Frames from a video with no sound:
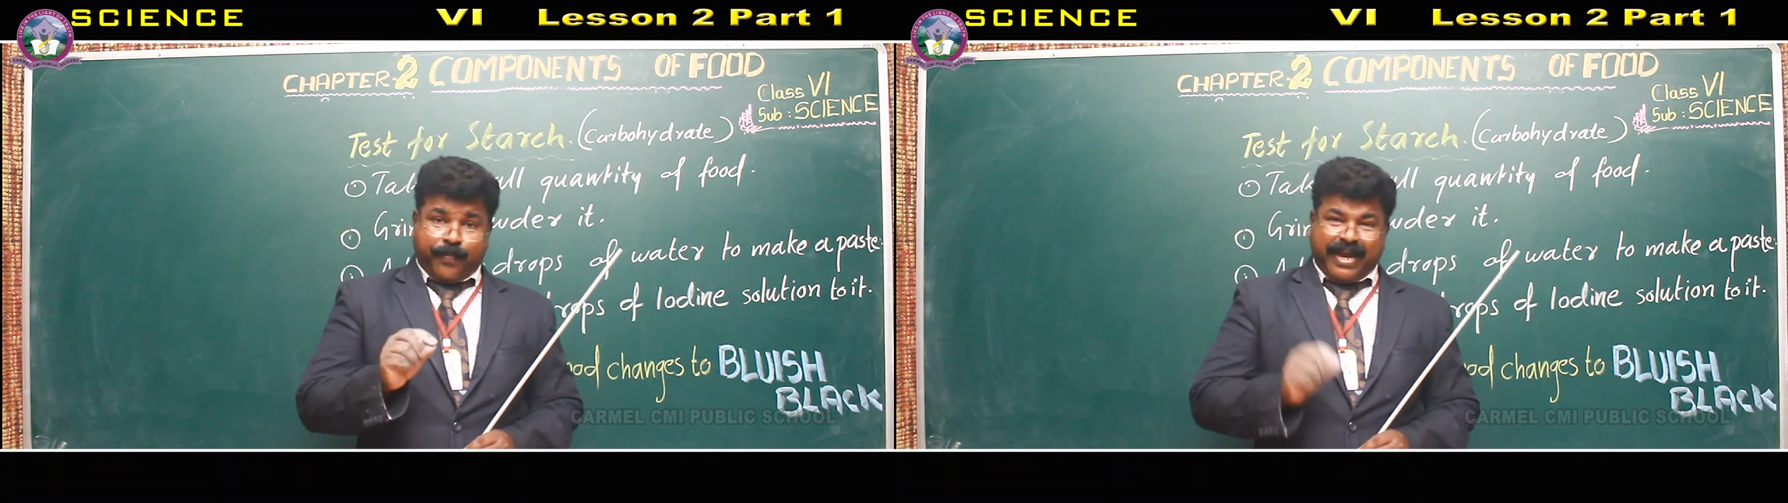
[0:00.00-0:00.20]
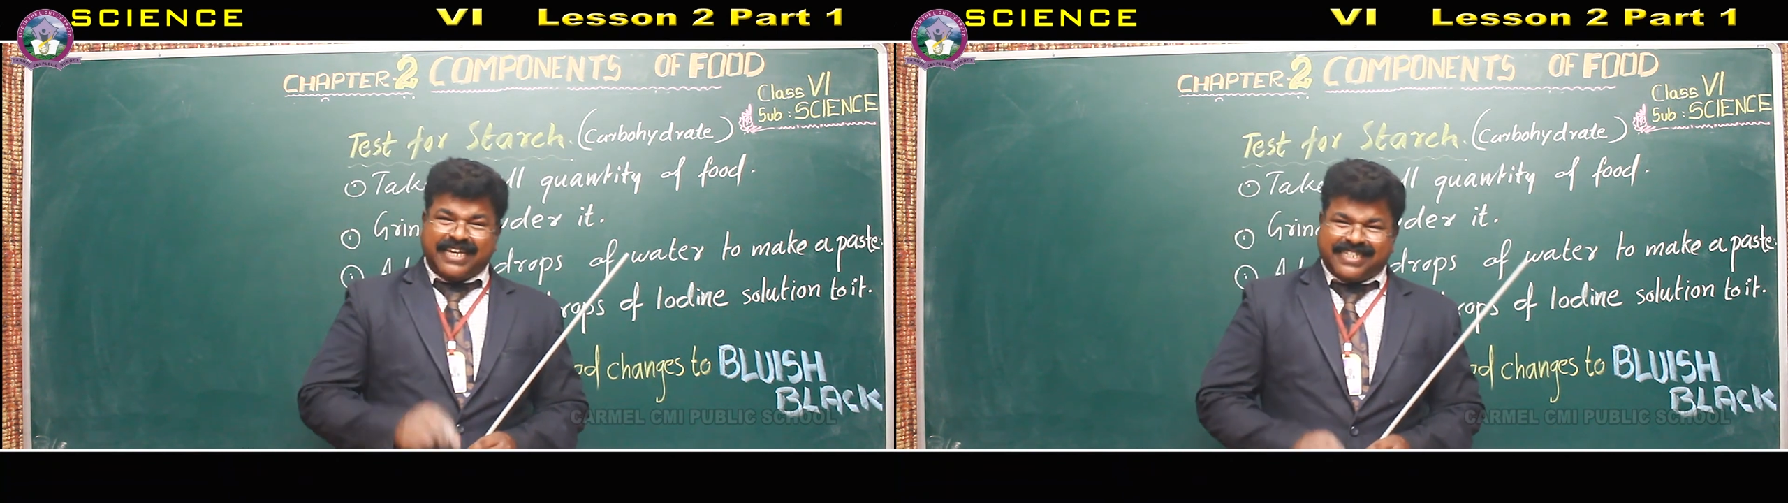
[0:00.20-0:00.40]

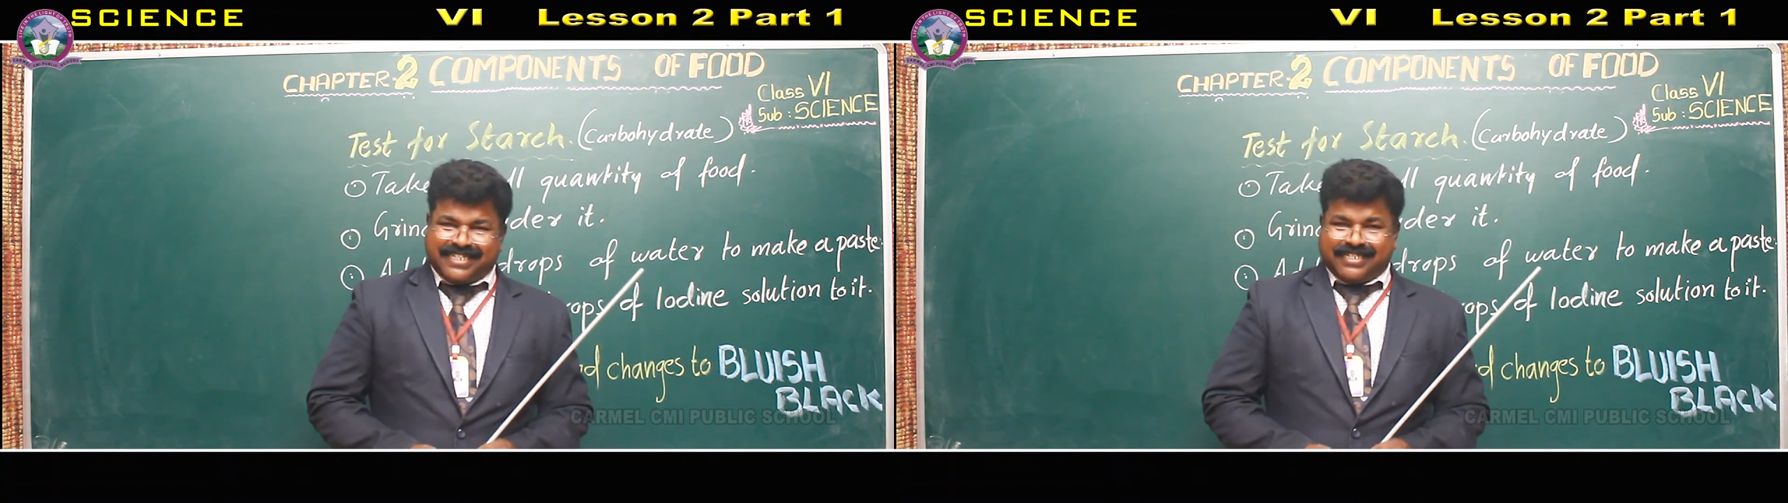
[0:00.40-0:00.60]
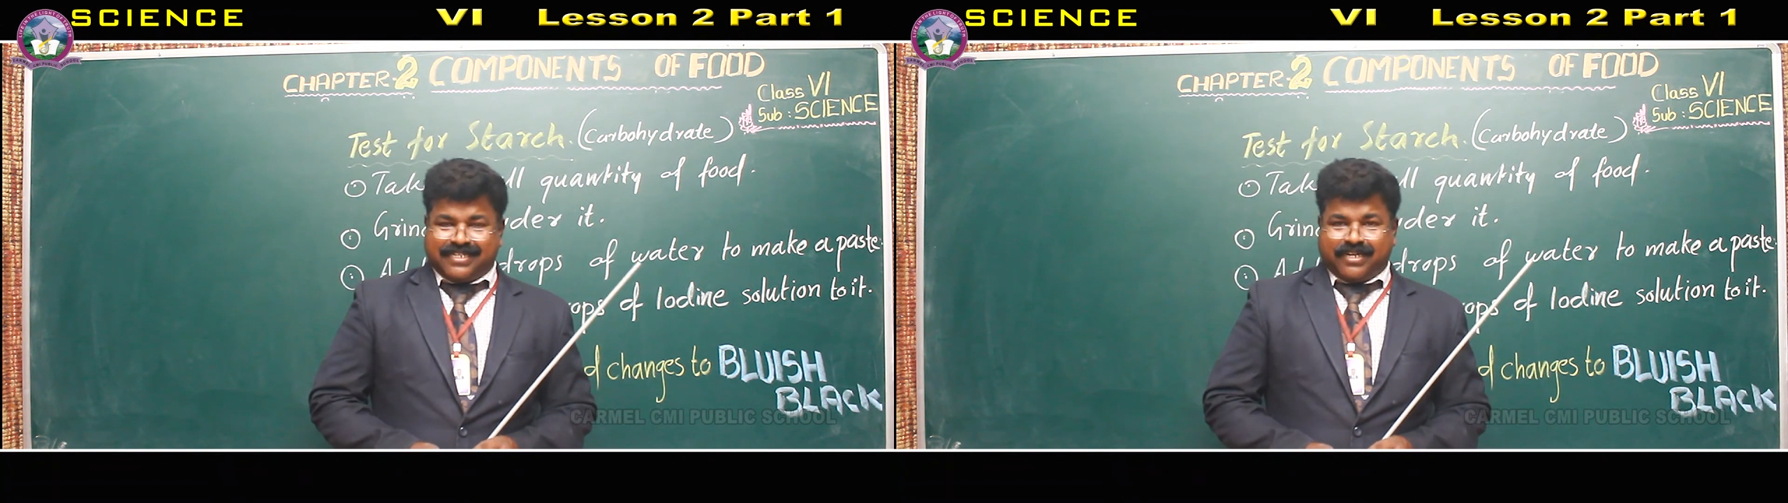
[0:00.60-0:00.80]

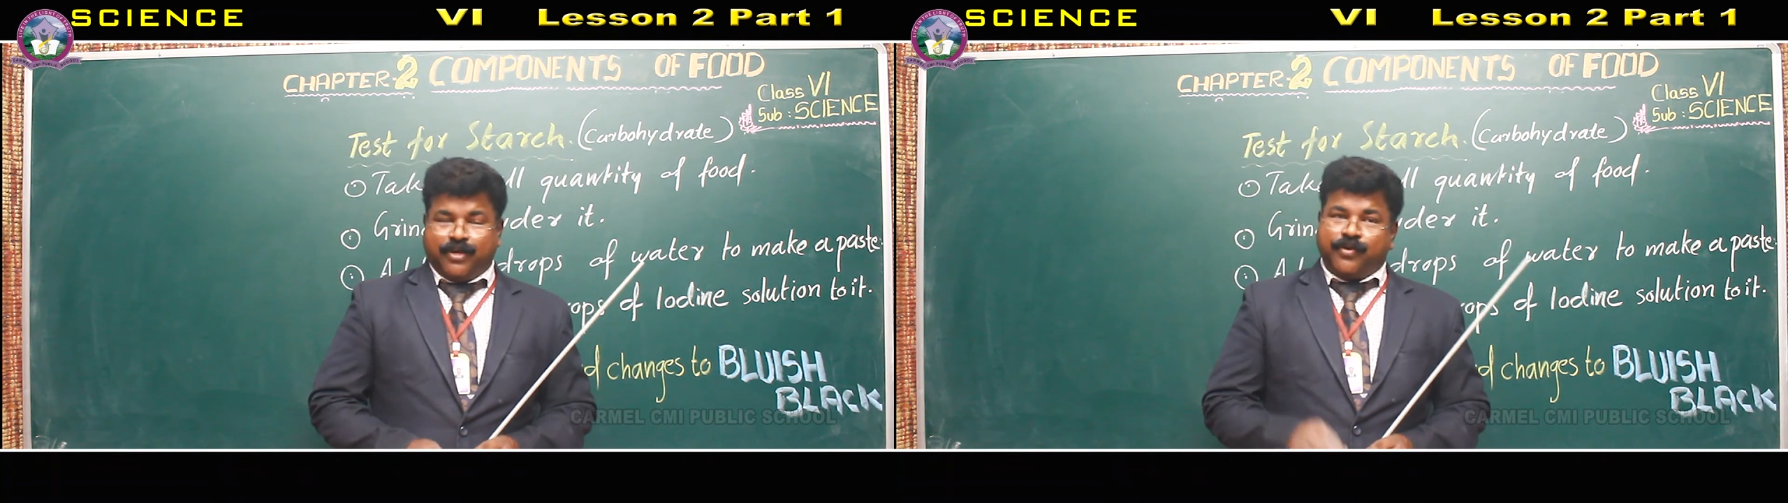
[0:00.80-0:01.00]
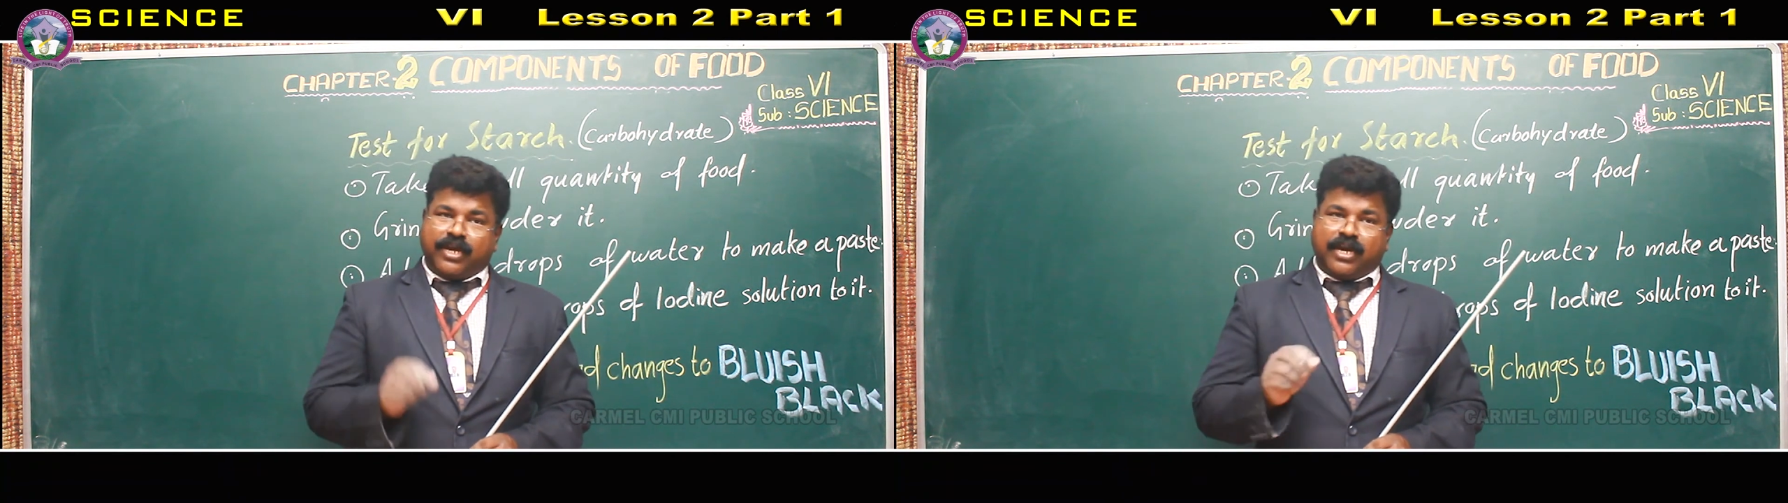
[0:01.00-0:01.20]
paste
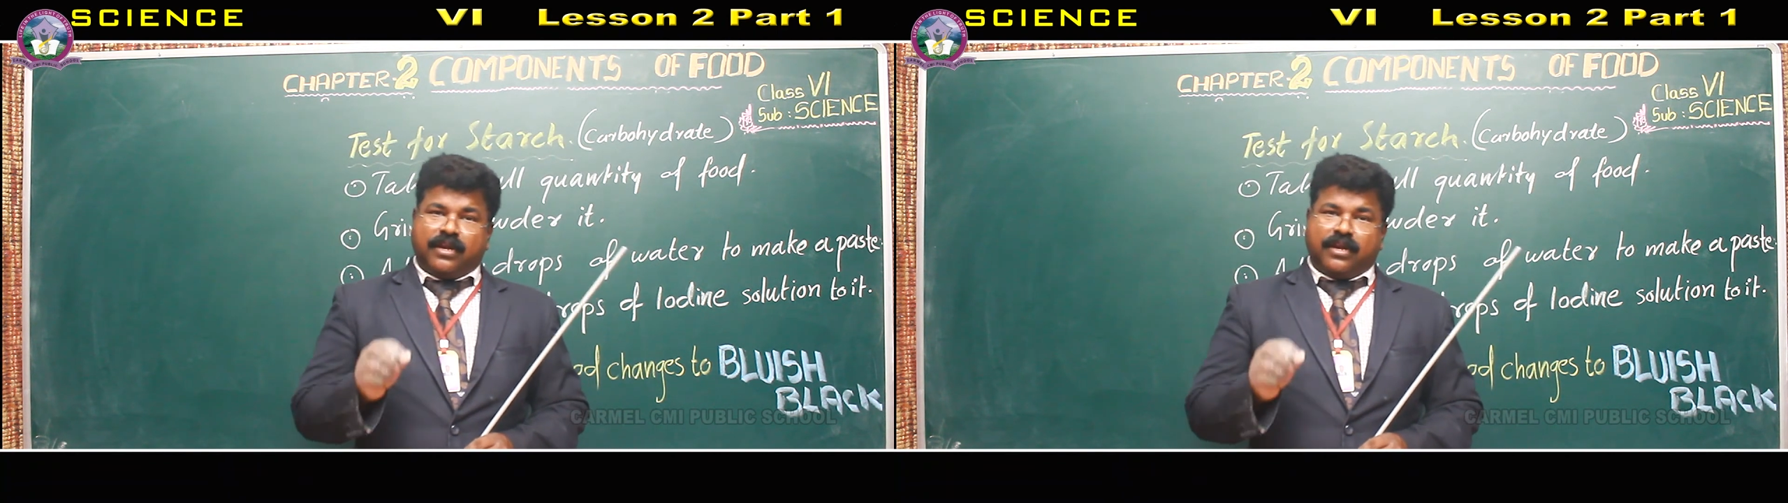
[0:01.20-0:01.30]
you can